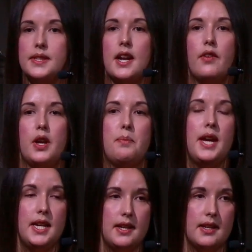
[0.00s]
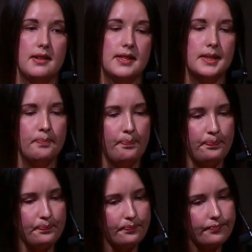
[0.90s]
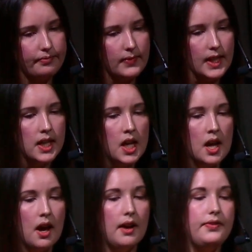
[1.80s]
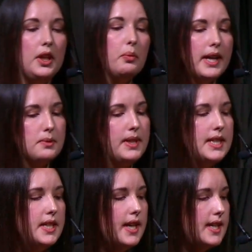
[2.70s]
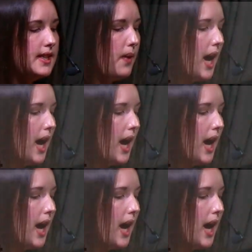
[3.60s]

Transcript: and our own opinions. A few ways we do this. So